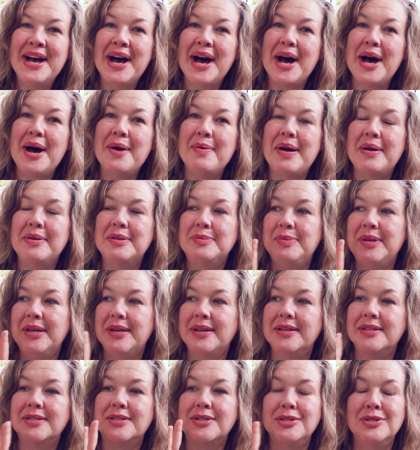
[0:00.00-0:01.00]
I was
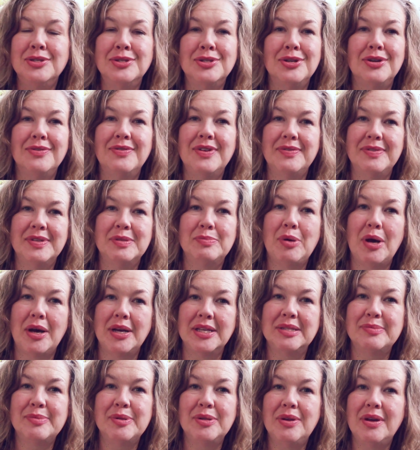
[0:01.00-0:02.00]
being as conservative as
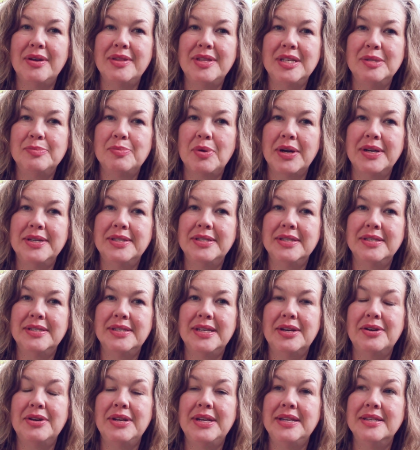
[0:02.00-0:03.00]
possible on these prices.
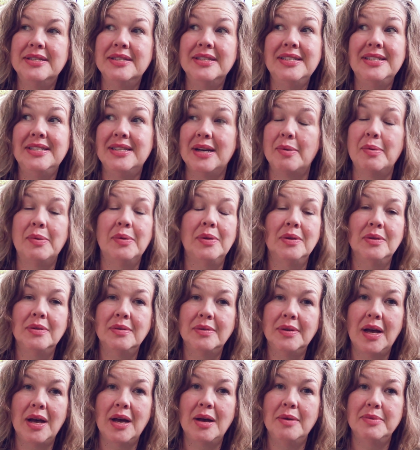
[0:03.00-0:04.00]
It could easily double
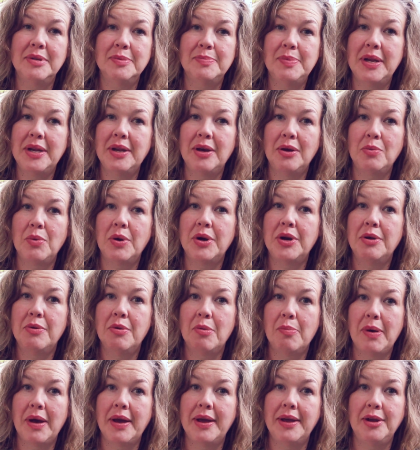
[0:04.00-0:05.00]
depending on where you
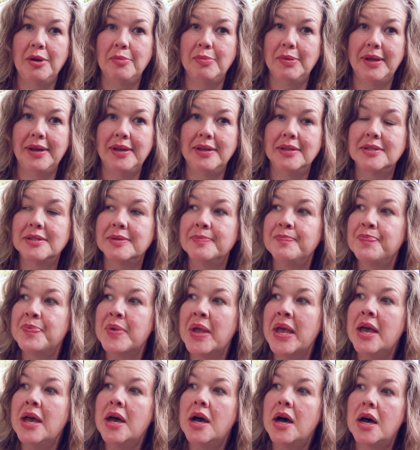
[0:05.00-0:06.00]
were buying your plants.
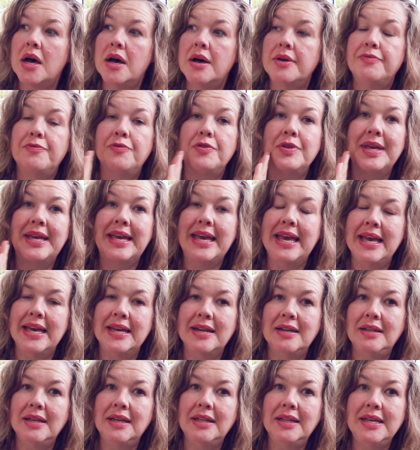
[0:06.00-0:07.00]
For the
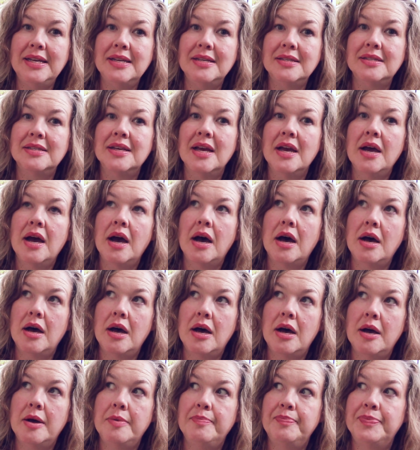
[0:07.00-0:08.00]
canna lilies,
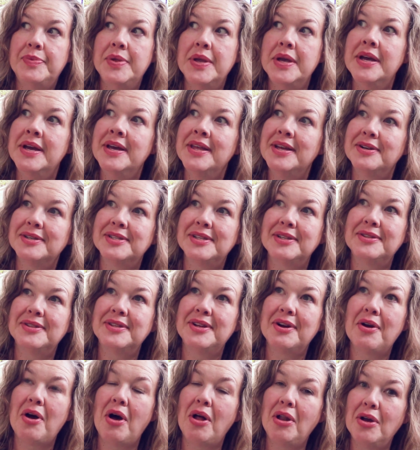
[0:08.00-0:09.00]

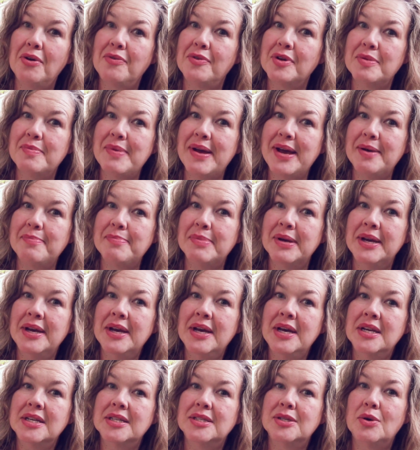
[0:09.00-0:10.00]
they're all over the map.
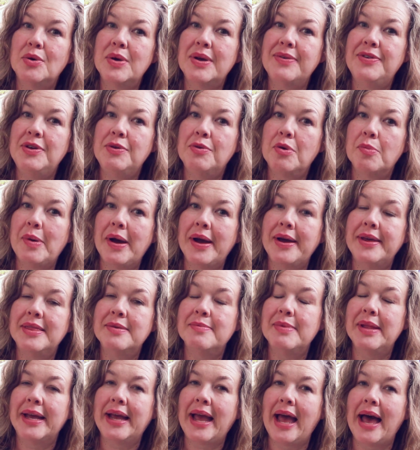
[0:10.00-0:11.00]
So if you were buying
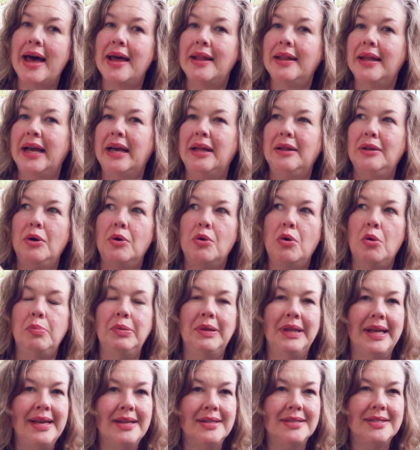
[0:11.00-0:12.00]
them like at like a local
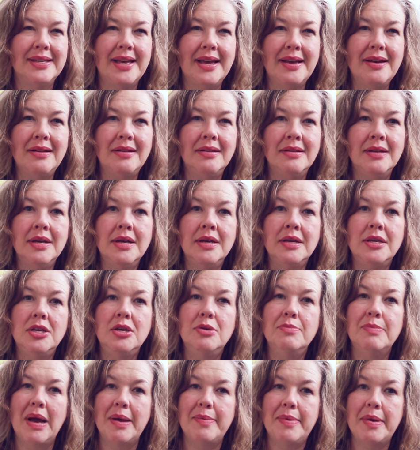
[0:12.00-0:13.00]
plant sale,
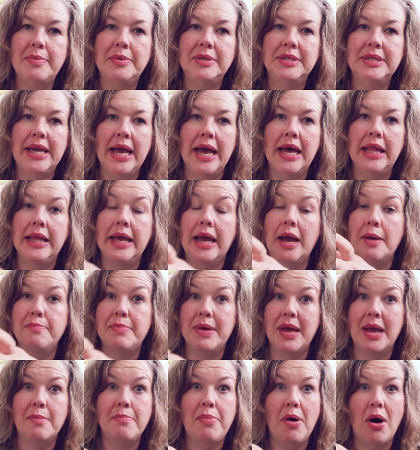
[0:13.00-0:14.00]
you might be able to get like a
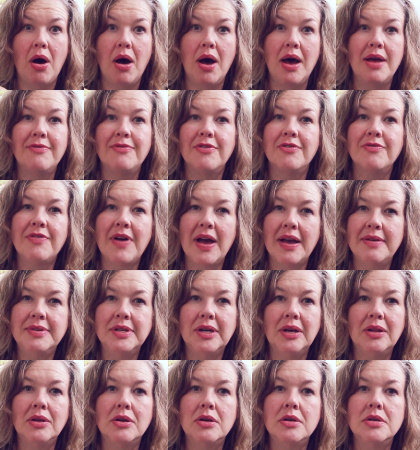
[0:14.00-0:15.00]
big pot for
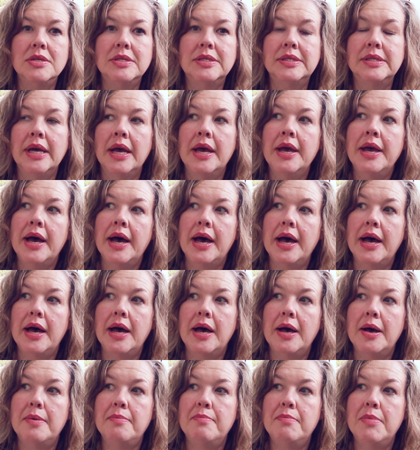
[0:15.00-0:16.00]
$5.